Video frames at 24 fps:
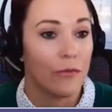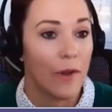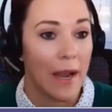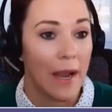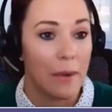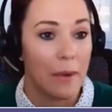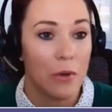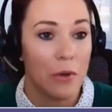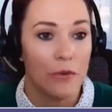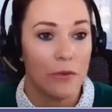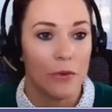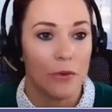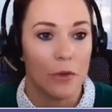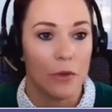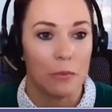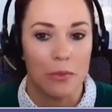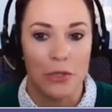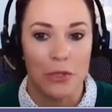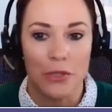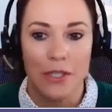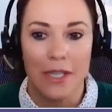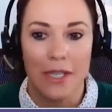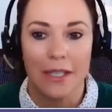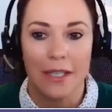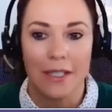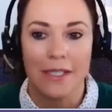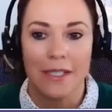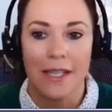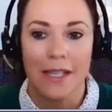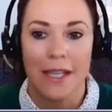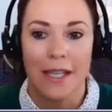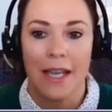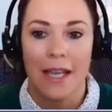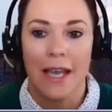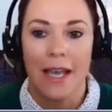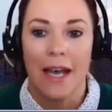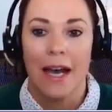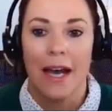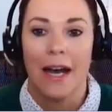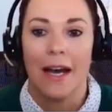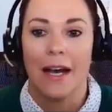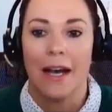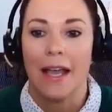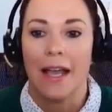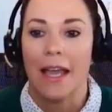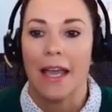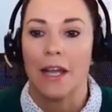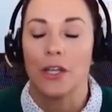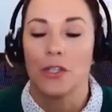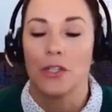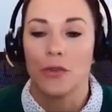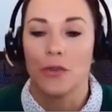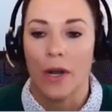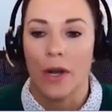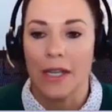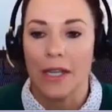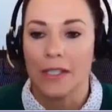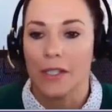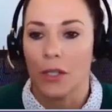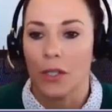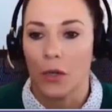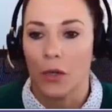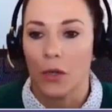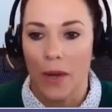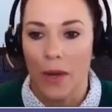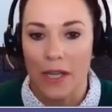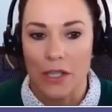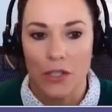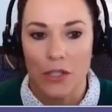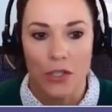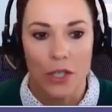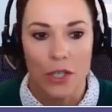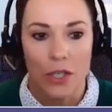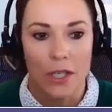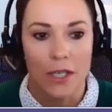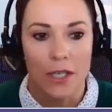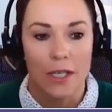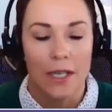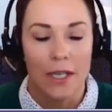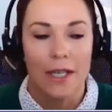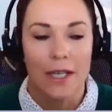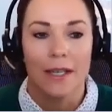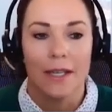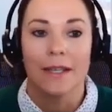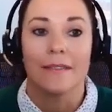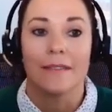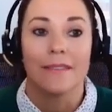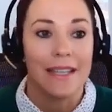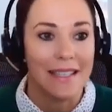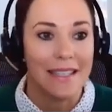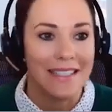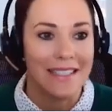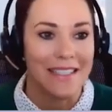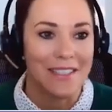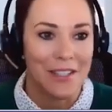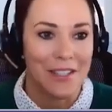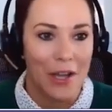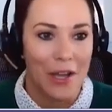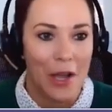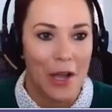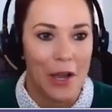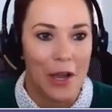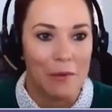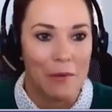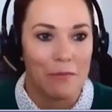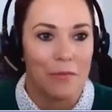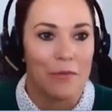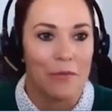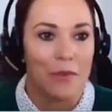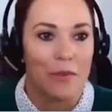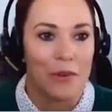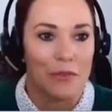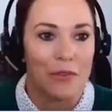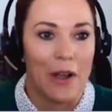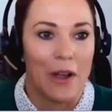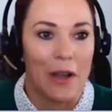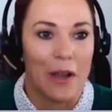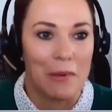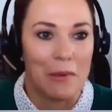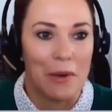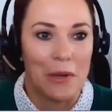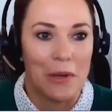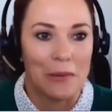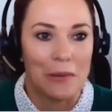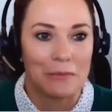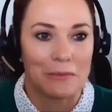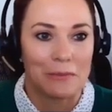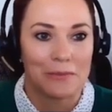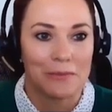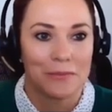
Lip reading: fiber for buildings and address the question, is it time for fiber?